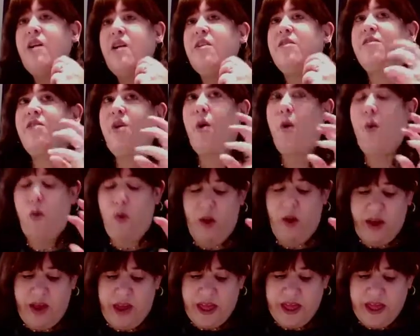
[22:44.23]

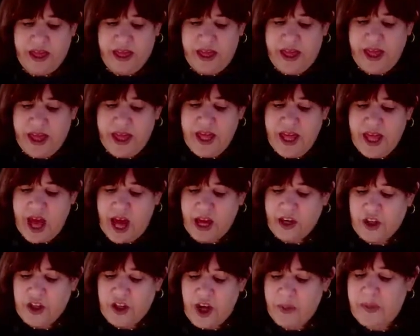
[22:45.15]
So
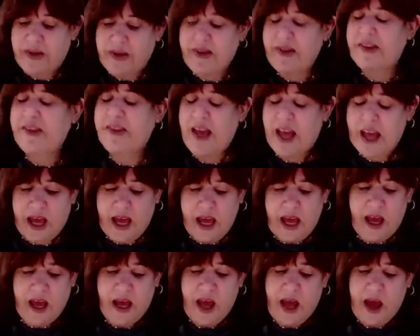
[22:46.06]
Hashem is
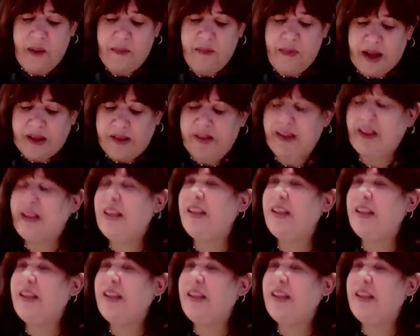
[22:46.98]
saying, he's